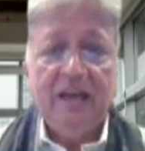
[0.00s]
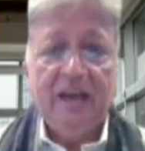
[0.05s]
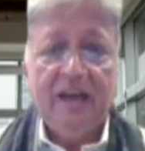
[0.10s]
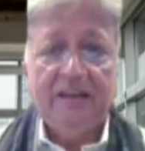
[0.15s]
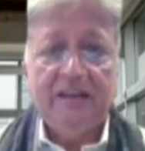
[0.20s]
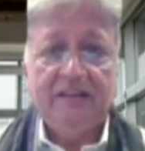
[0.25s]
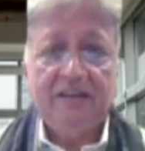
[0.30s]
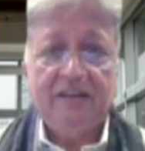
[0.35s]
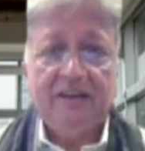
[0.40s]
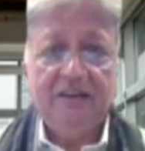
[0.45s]

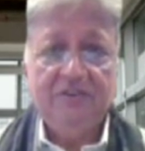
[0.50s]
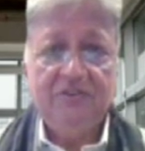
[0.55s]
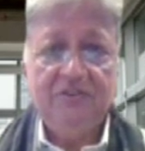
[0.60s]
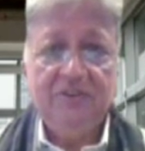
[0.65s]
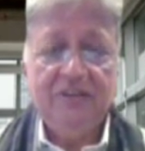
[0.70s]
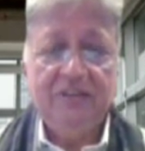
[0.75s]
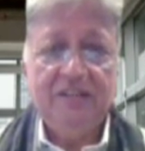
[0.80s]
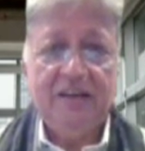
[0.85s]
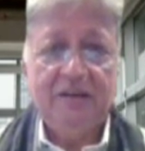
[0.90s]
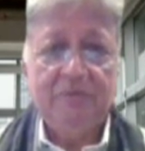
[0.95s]
And a
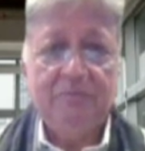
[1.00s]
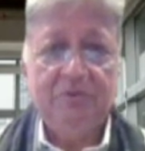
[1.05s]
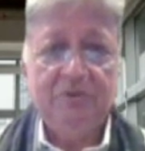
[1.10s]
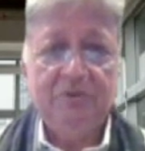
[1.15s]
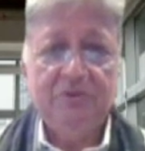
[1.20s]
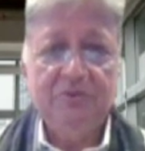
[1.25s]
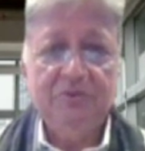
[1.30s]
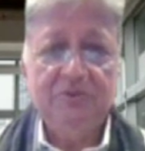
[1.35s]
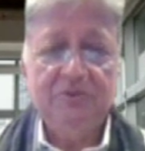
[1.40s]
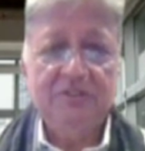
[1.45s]
country that
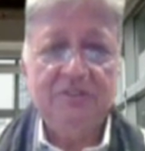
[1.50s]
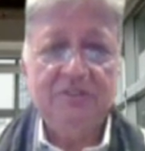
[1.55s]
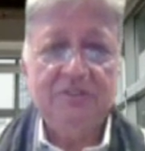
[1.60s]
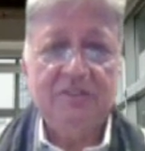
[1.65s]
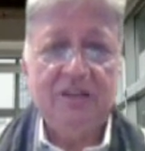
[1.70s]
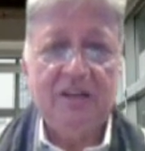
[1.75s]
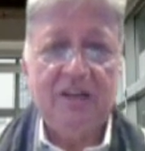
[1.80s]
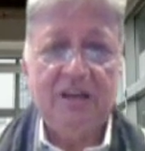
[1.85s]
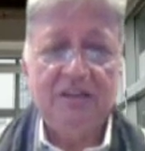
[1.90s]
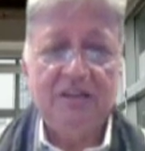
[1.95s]

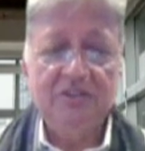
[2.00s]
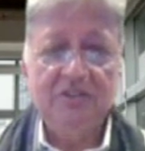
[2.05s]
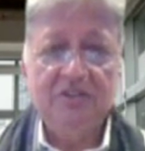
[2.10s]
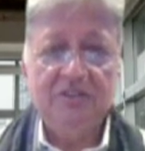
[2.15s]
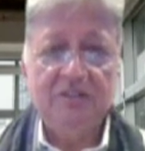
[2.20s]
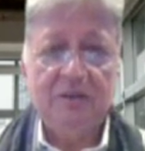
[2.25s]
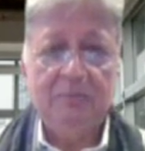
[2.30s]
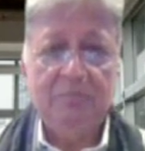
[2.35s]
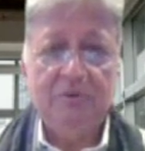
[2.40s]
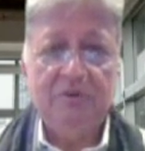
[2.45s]
produces the
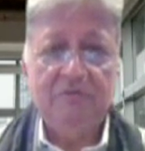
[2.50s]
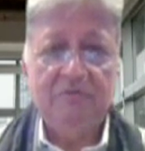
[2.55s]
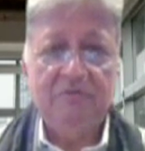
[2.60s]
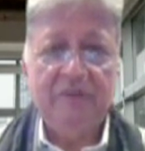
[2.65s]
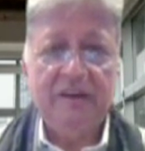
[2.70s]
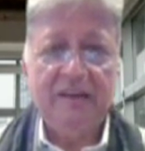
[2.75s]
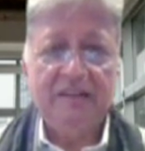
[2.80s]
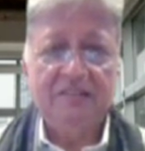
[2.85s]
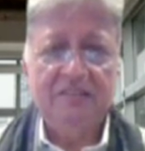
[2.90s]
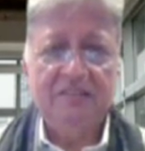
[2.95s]
largest number of
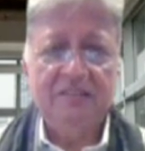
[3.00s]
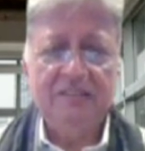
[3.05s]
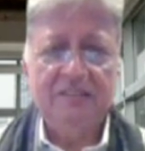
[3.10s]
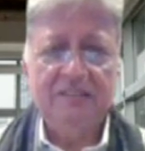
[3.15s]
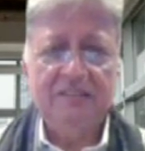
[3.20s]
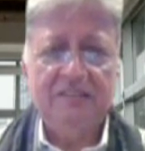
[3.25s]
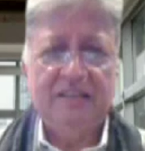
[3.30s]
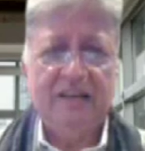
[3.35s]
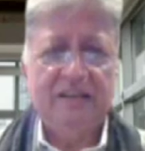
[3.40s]
vaccines,